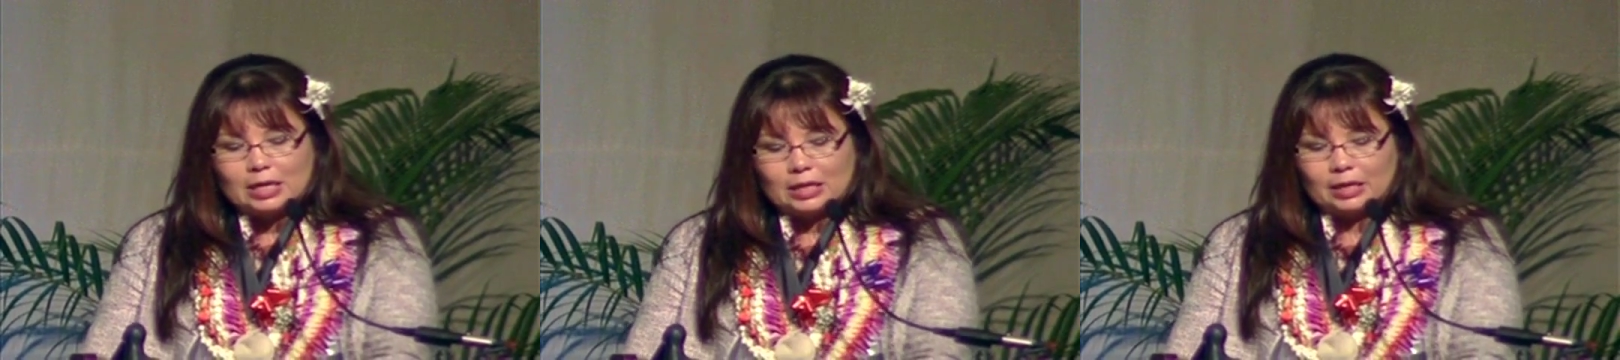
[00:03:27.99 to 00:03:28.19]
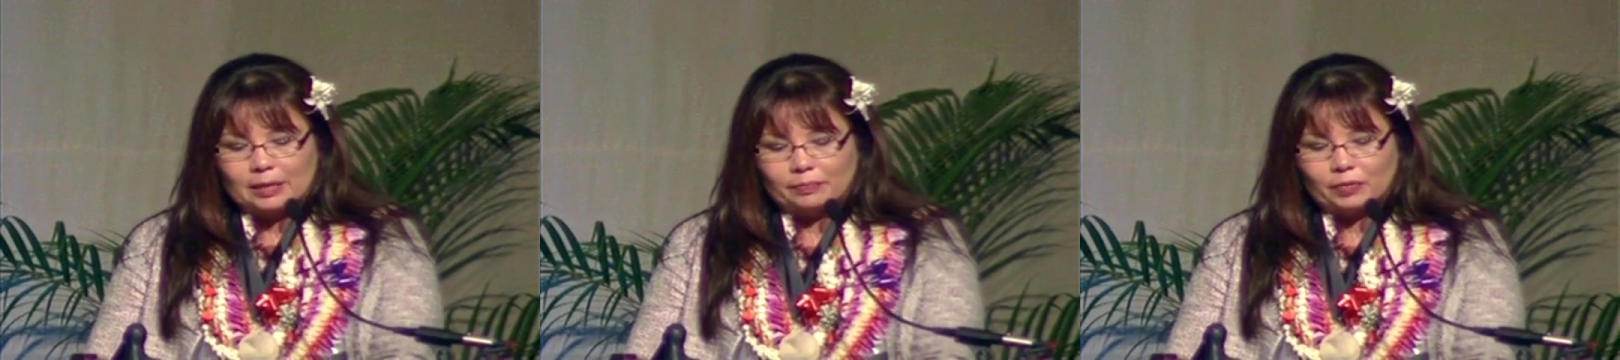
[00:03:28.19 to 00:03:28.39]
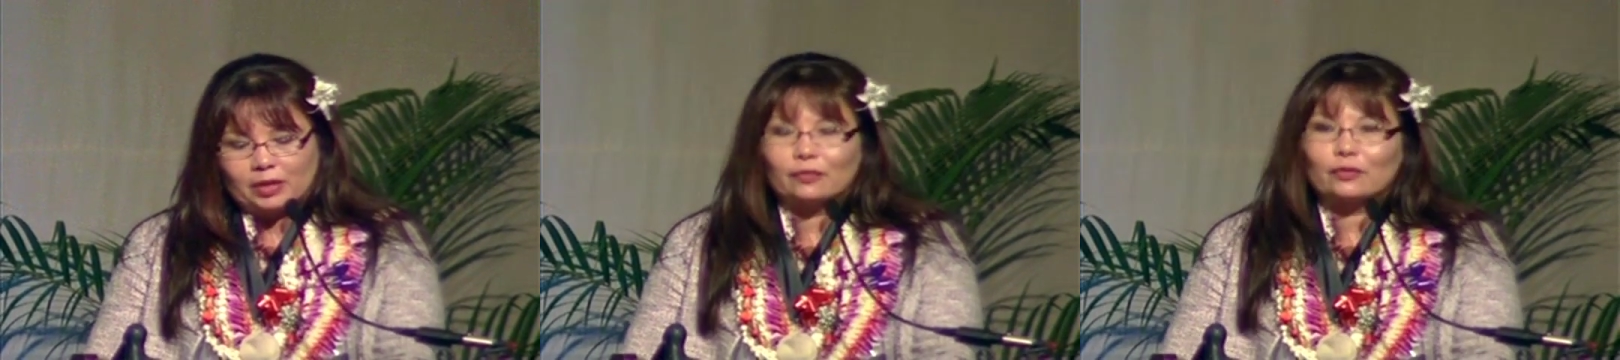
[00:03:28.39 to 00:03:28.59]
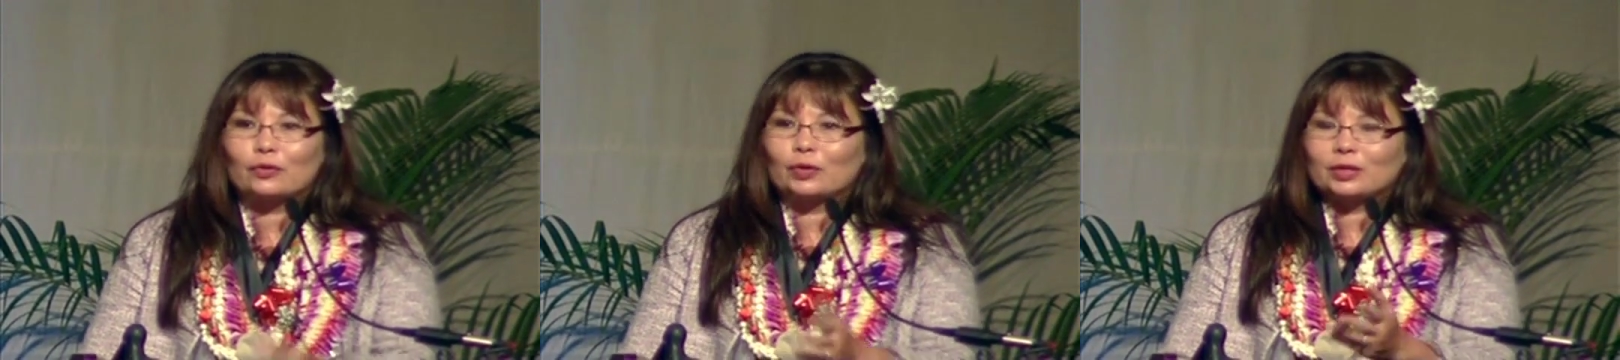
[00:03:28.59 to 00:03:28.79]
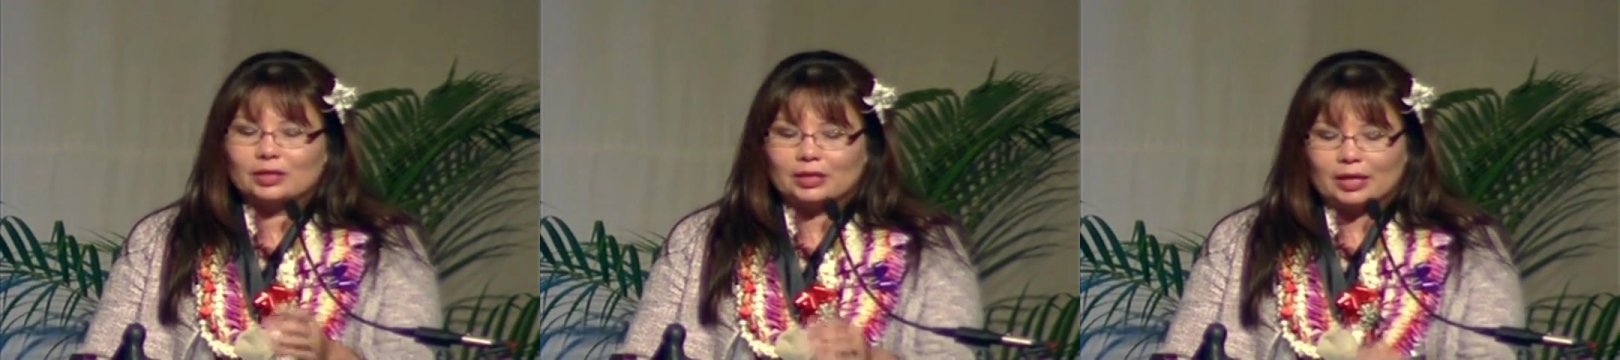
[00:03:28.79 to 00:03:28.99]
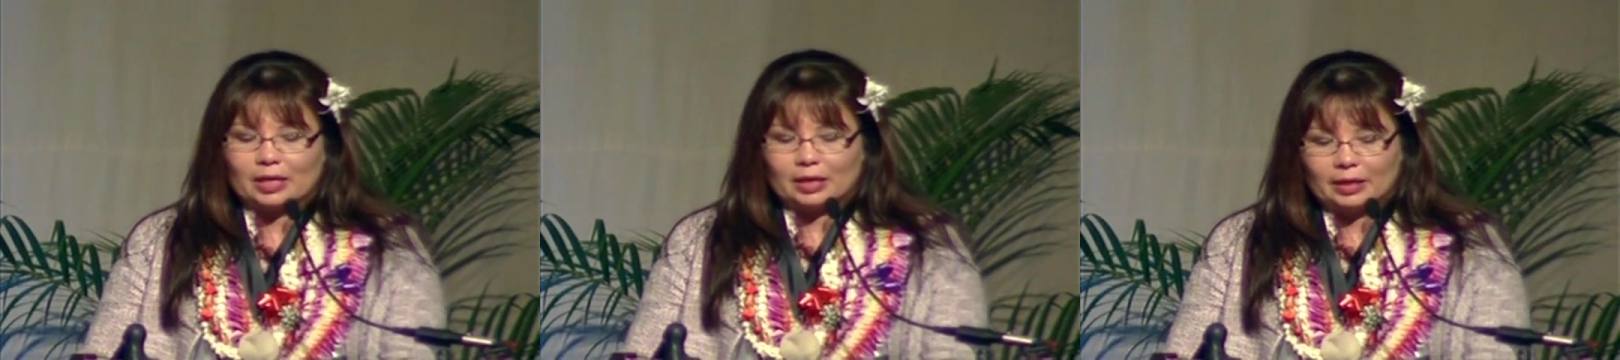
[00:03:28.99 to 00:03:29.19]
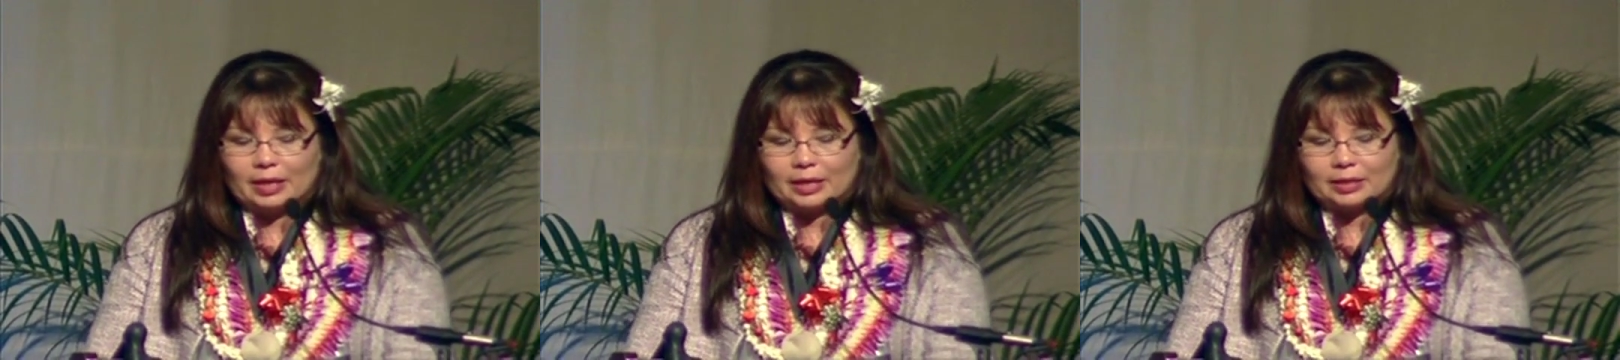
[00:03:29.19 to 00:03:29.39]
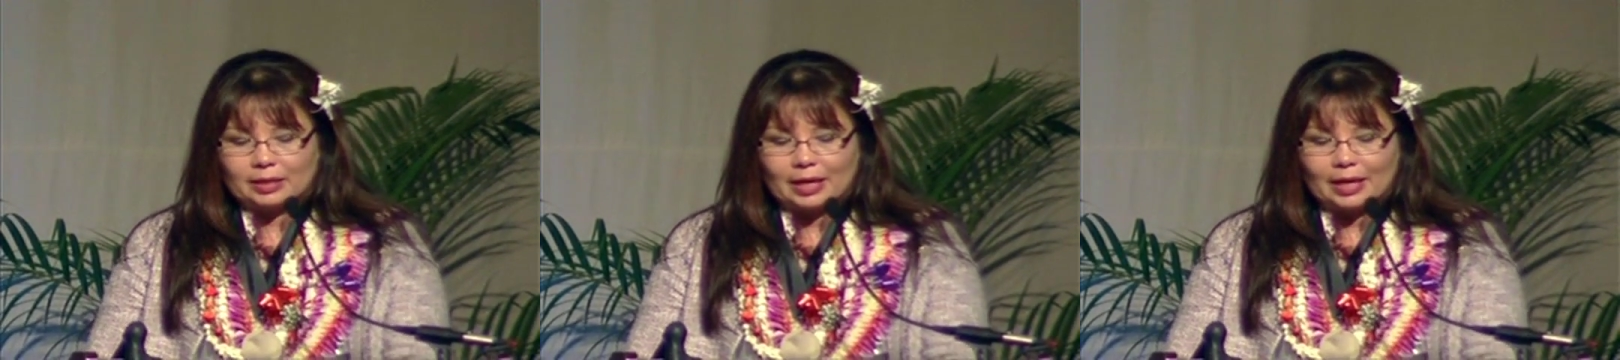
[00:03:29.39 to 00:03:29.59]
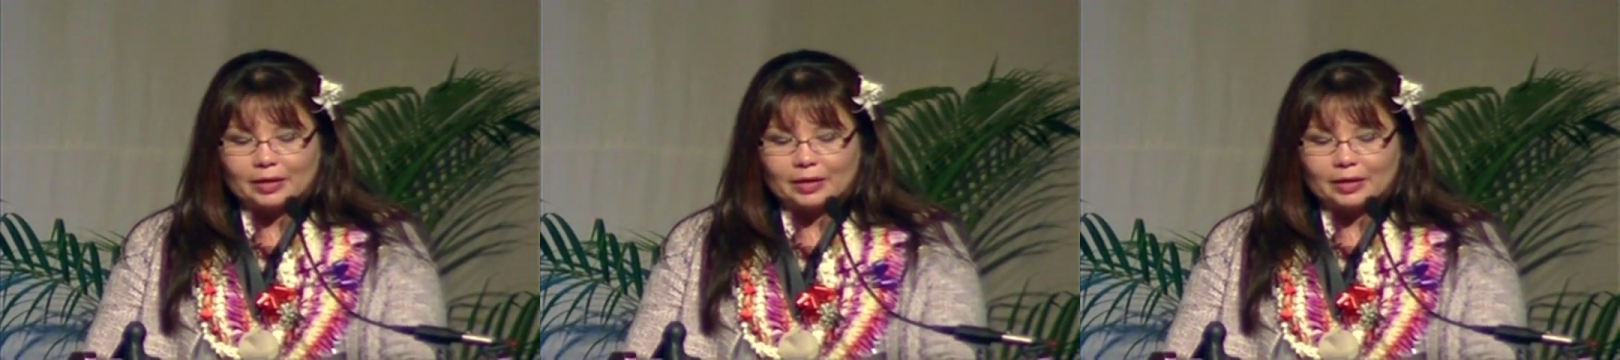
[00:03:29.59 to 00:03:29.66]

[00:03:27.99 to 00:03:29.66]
And of course, he got elected.